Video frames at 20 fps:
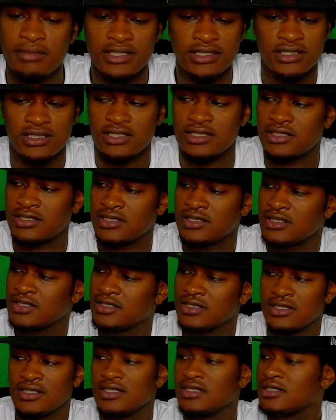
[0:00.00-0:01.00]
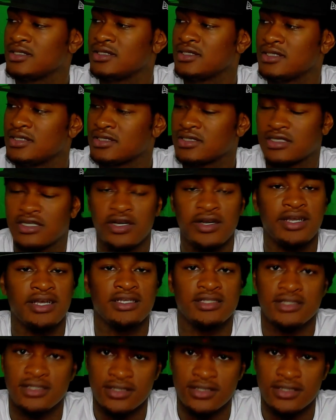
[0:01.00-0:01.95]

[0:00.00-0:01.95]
it's just it's crazy.